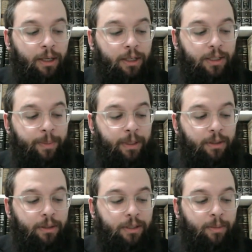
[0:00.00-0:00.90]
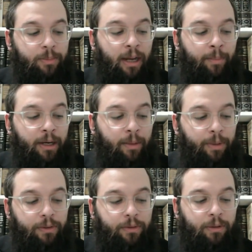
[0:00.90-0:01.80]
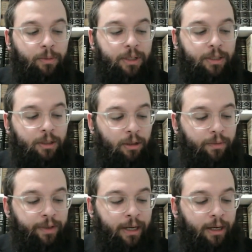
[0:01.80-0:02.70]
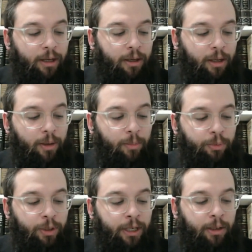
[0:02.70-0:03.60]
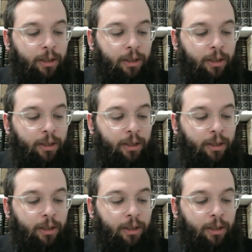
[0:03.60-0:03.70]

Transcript: spent some time on it, but it was still Fiyarach, pretty